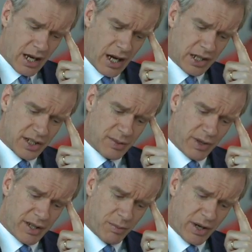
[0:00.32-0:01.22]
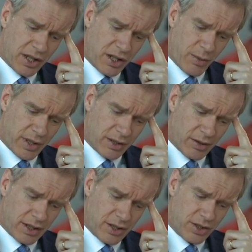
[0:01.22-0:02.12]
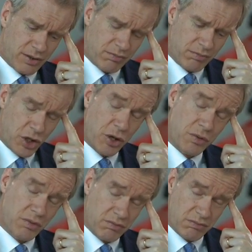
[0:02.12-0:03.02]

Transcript: I just wonder whether you would acknowledge you